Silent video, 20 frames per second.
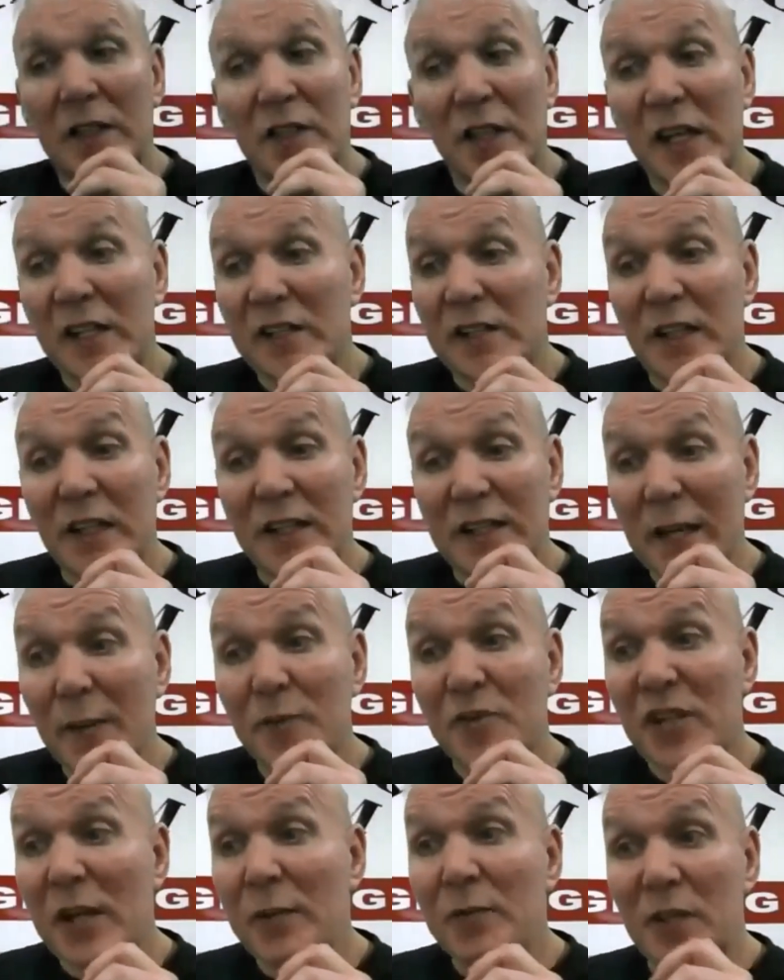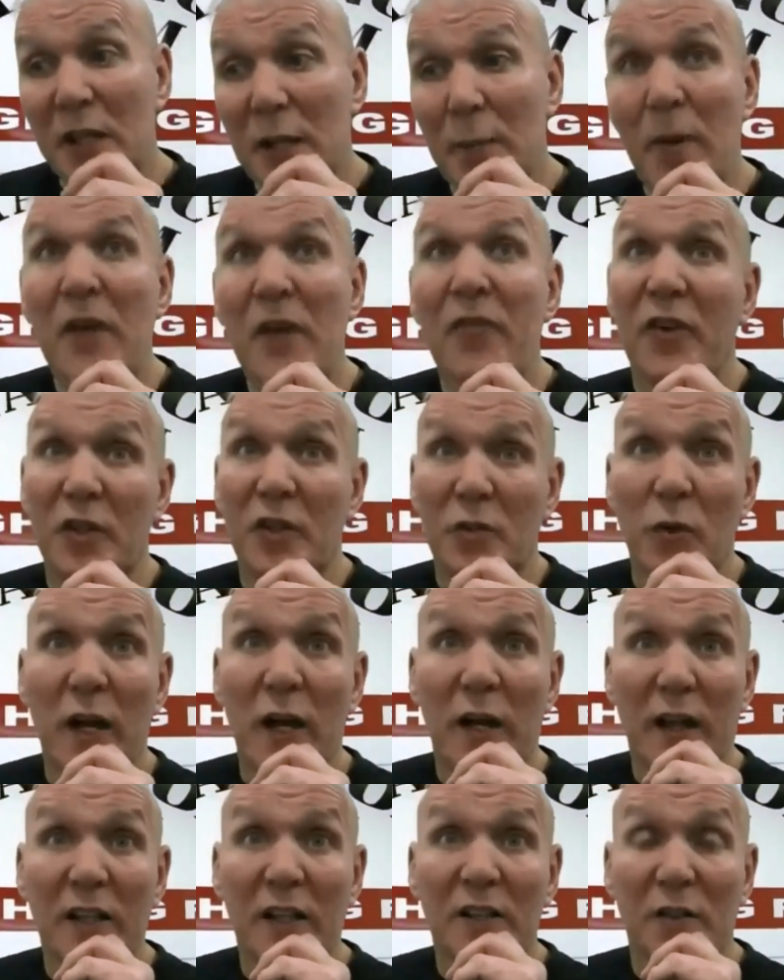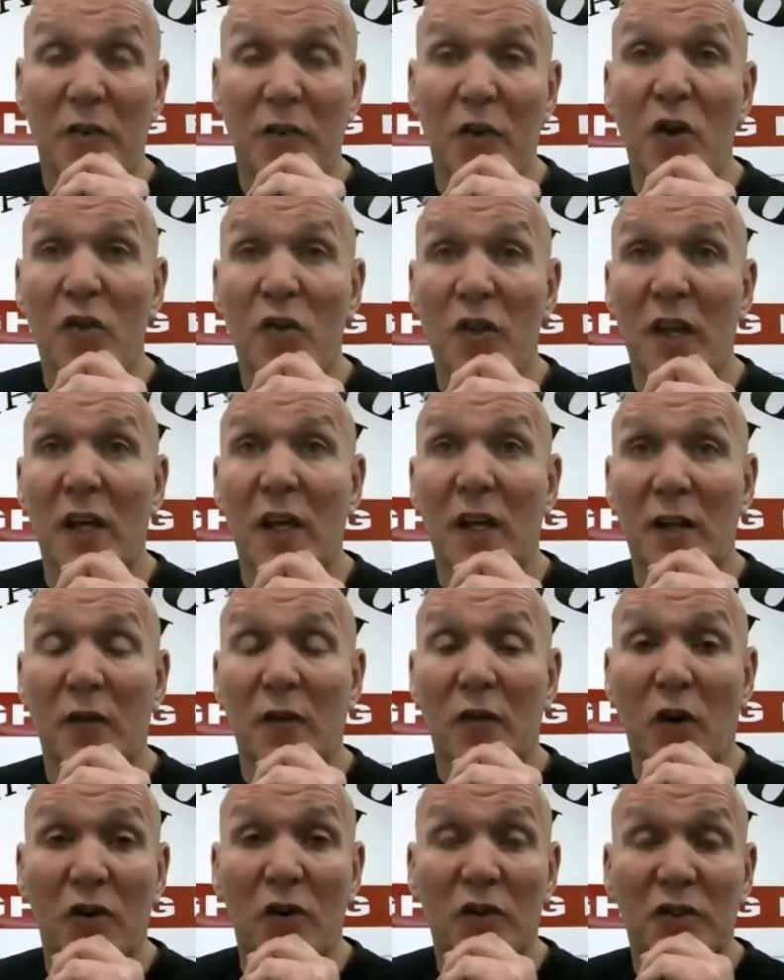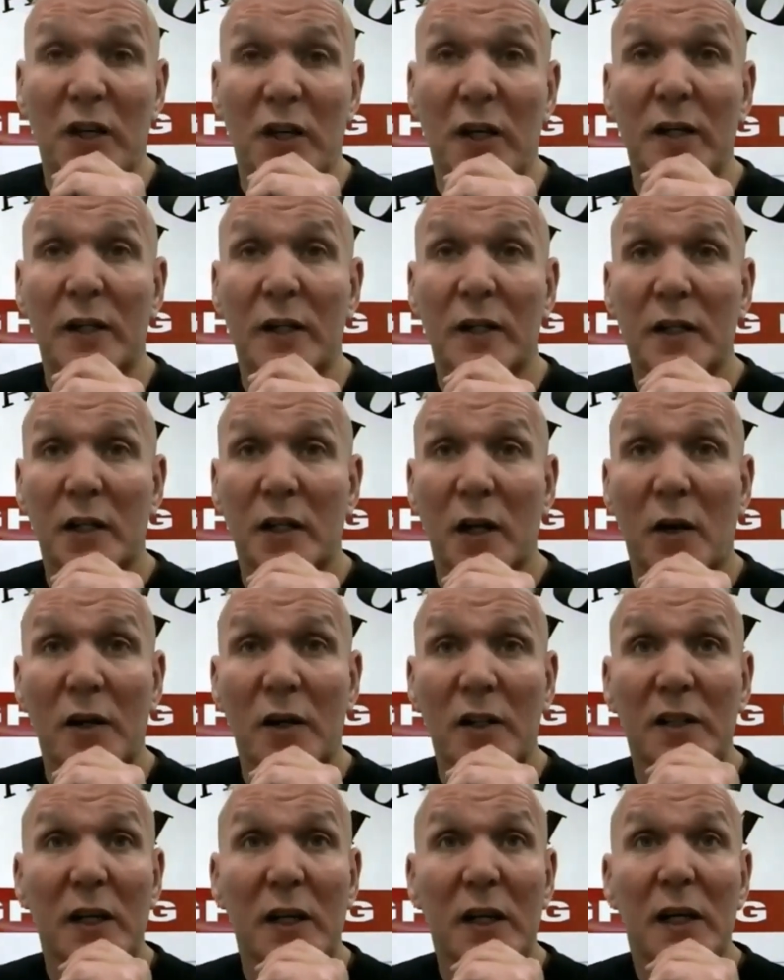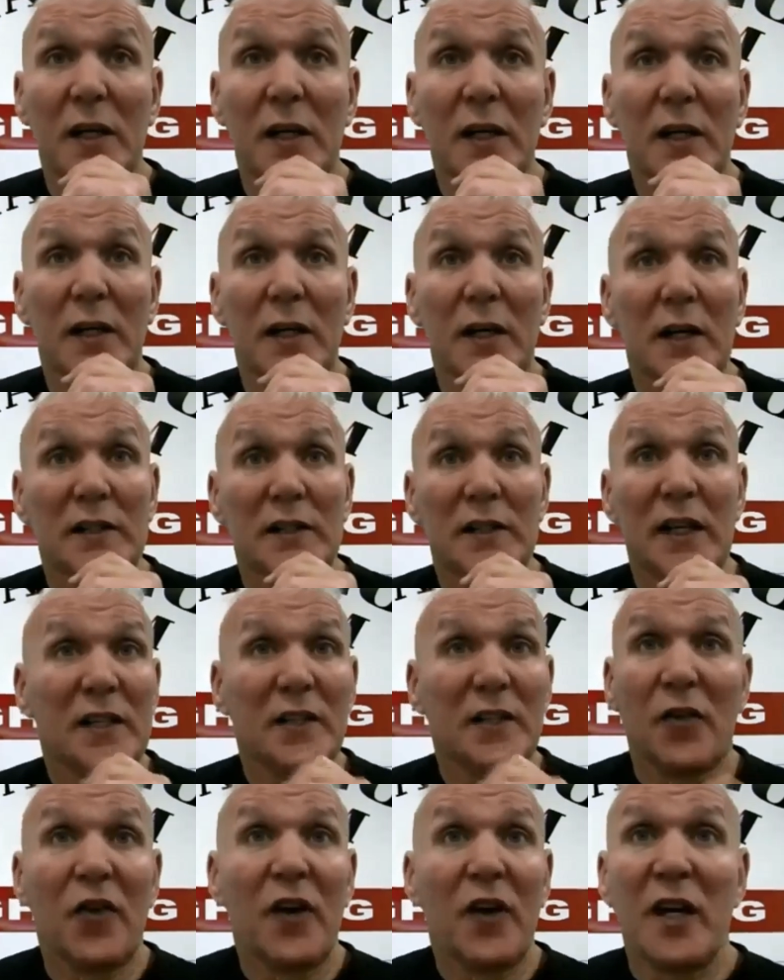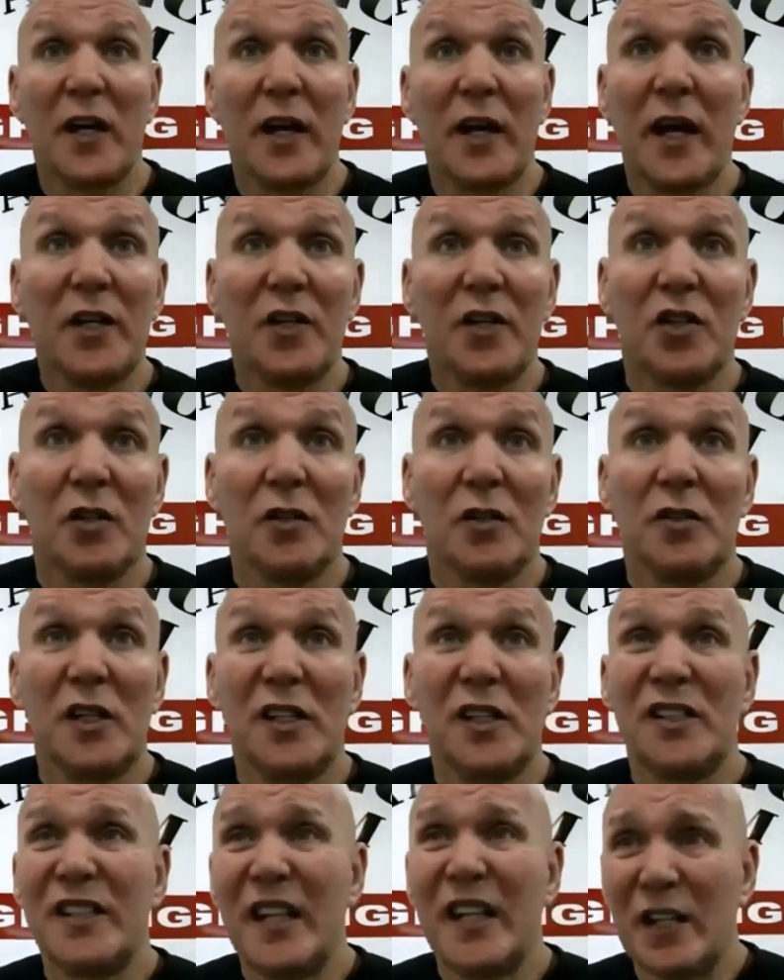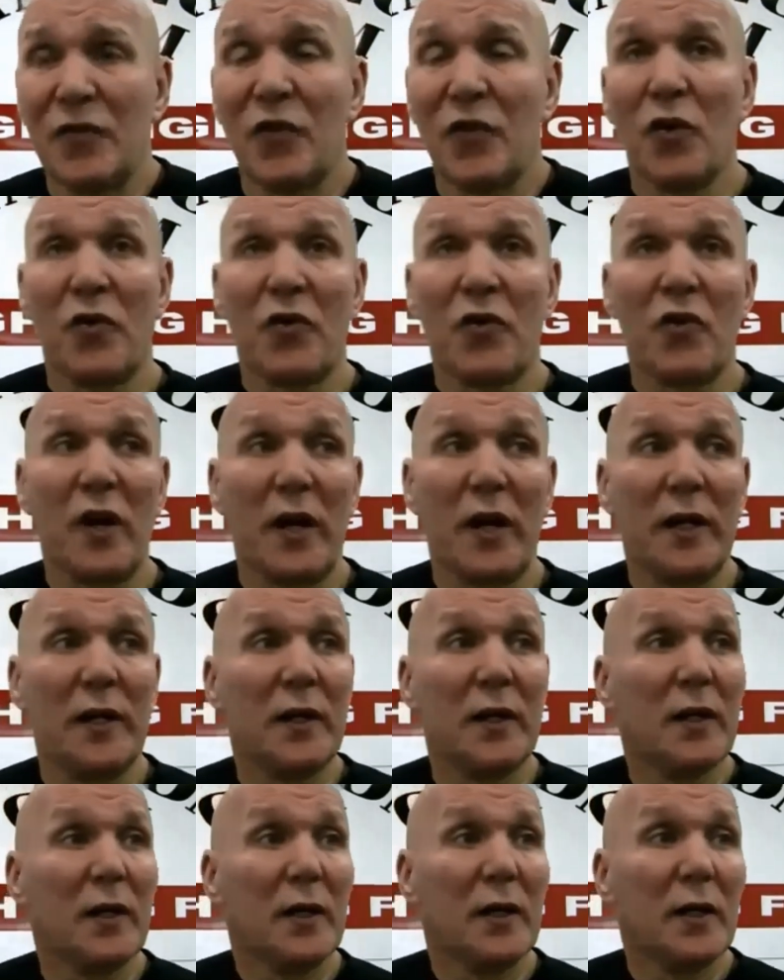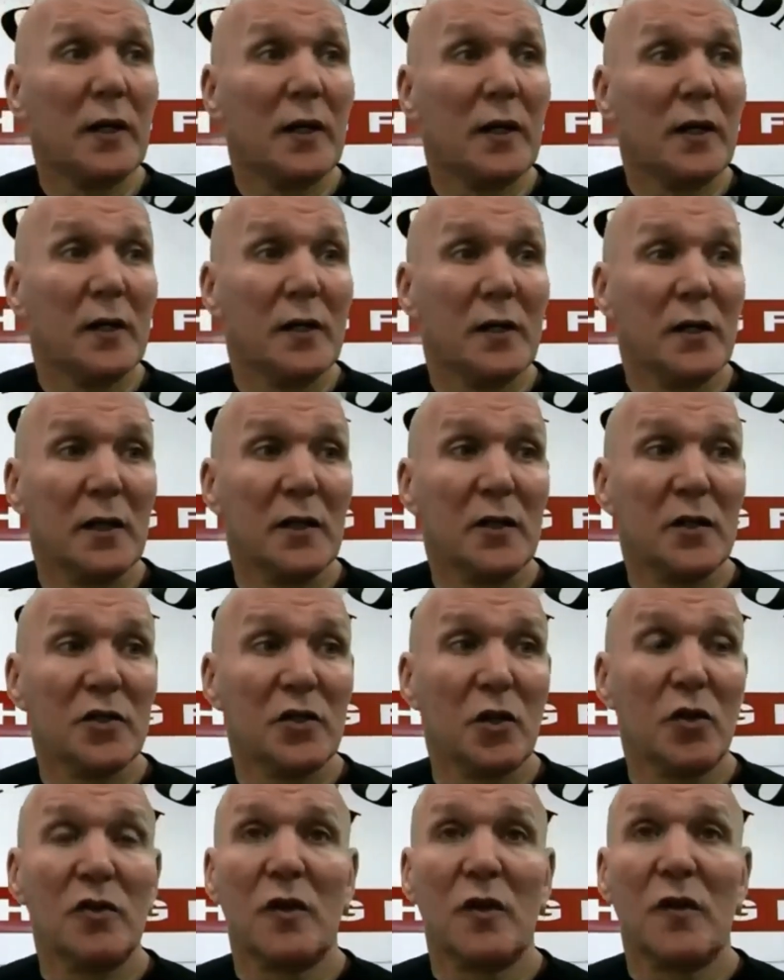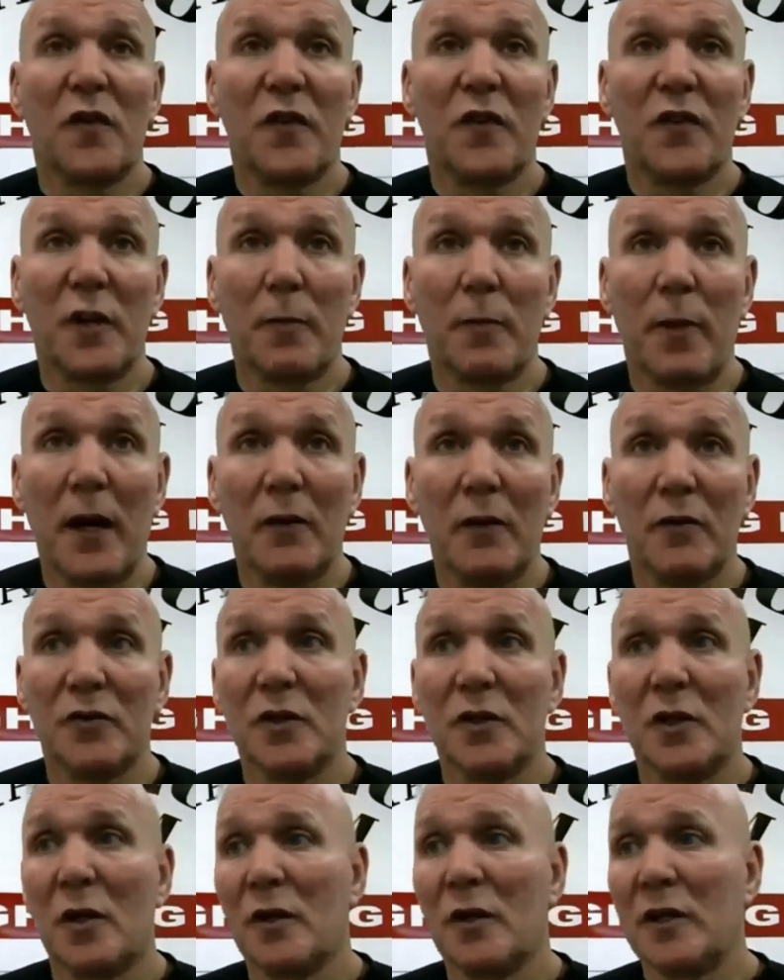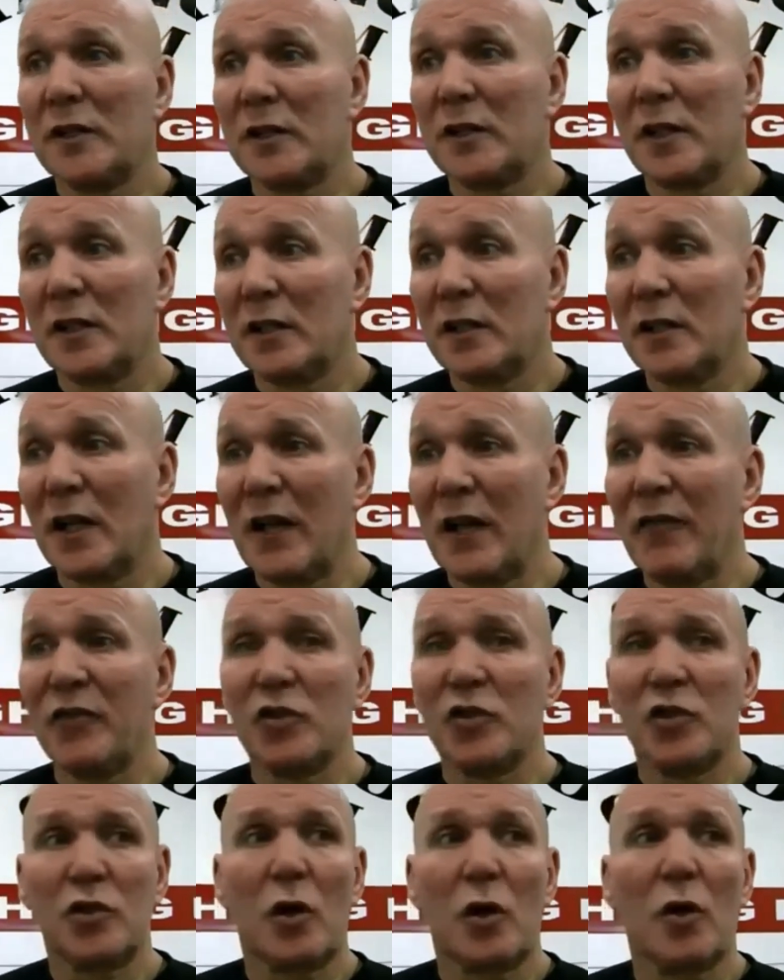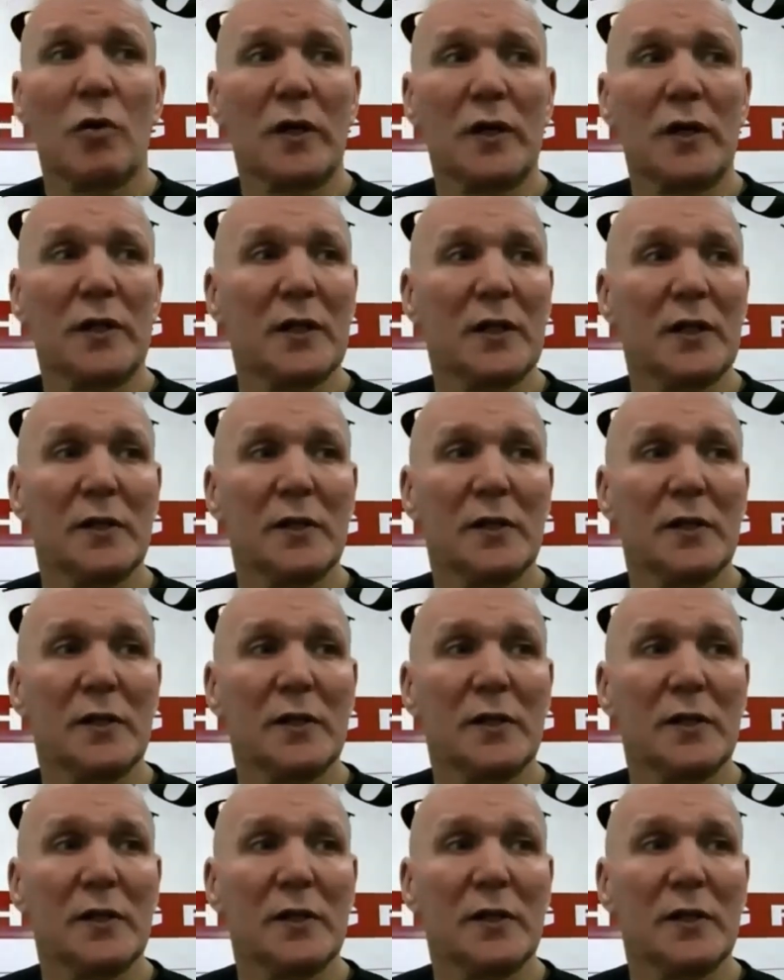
He's exceptionally big for his weight. That's the first thing I've got to say. You know, he's a freak of nature. He's 6'3", and does 150 pounds. You know, he's 11 stone.